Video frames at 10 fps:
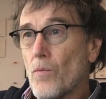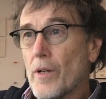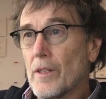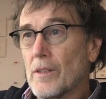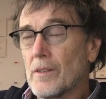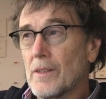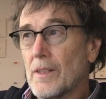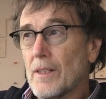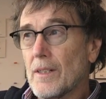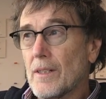We'll,
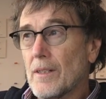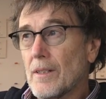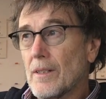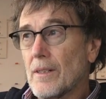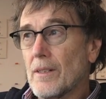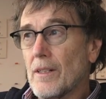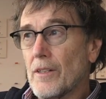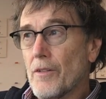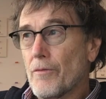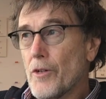
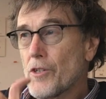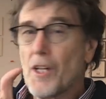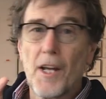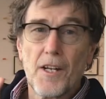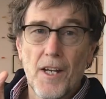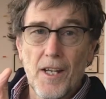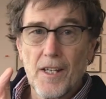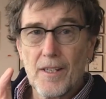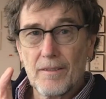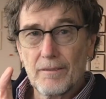on the first
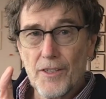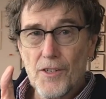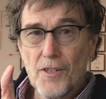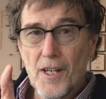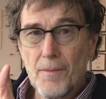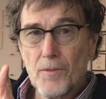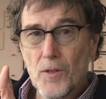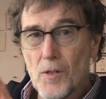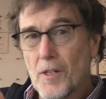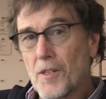Saturday, listen to him
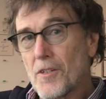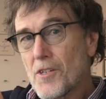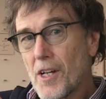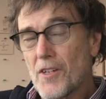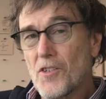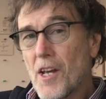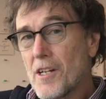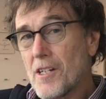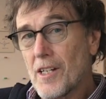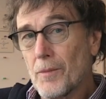talk, and on the second
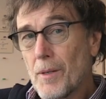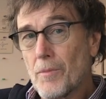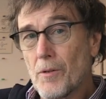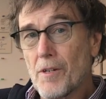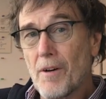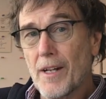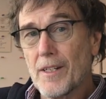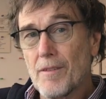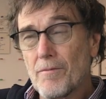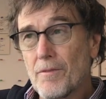Saturday it'll be more
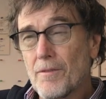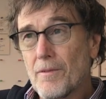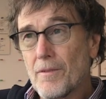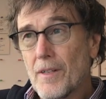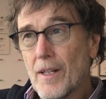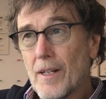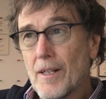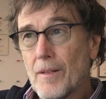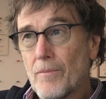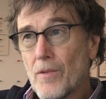interactive
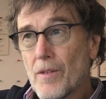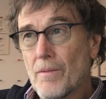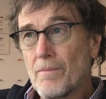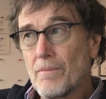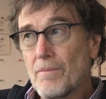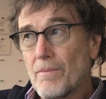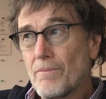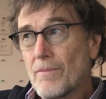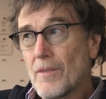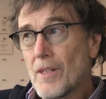with
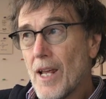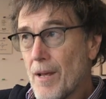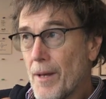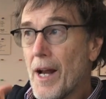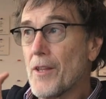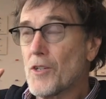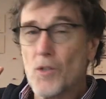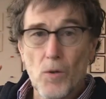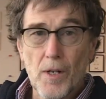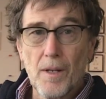him and others
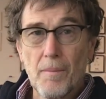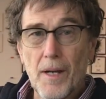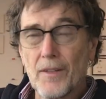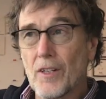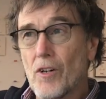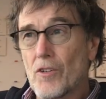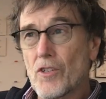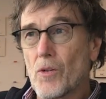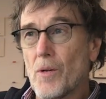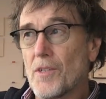talking about the
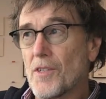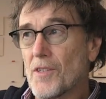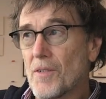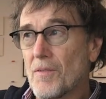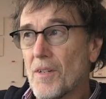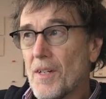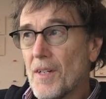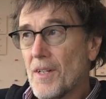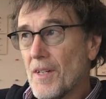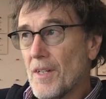consequences of
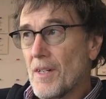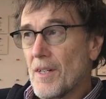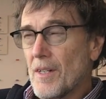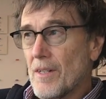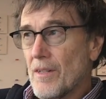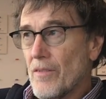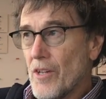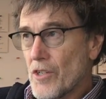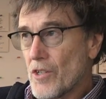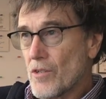
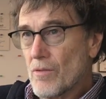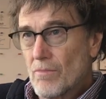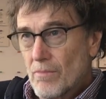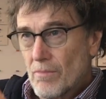this